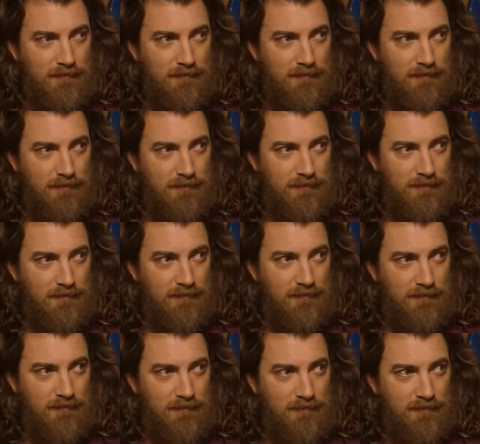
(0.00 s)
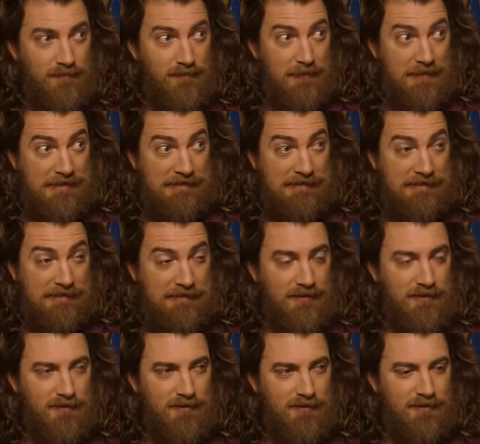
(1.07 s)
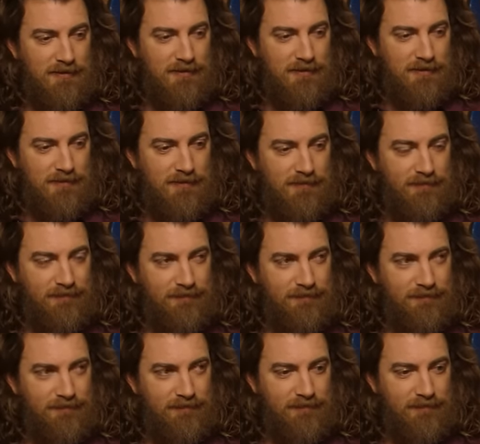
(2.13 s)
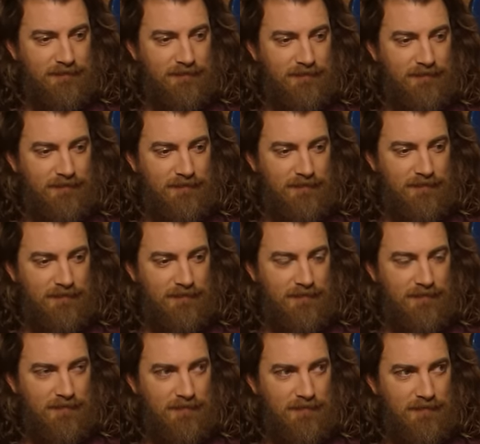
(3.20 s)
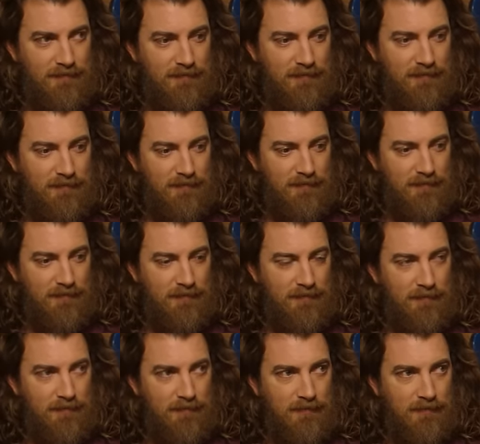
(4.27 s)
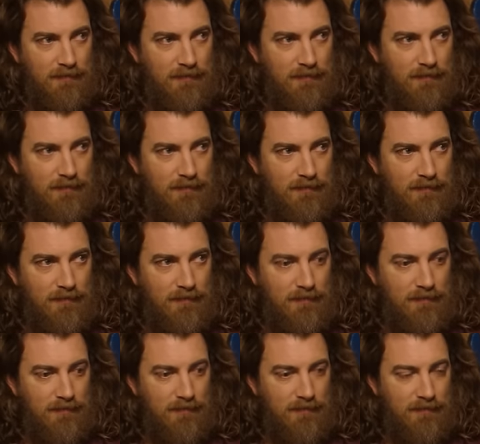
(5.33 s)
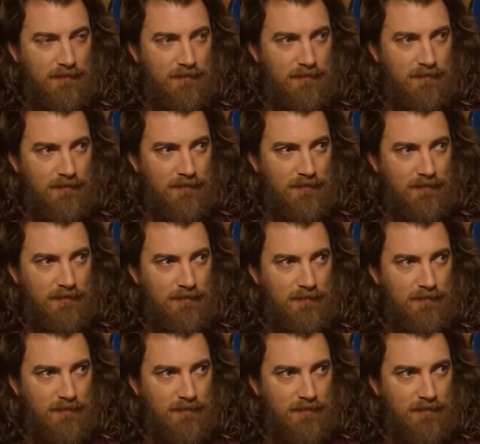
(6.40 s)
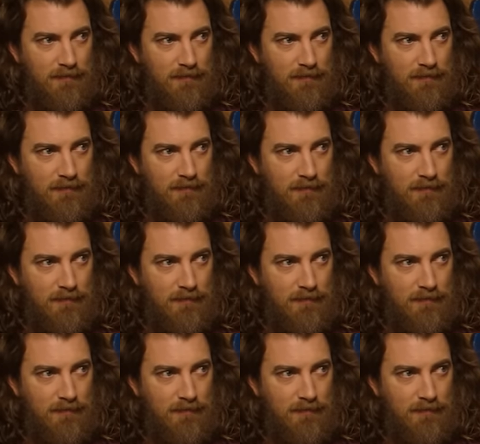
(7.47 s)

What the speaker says: (silent)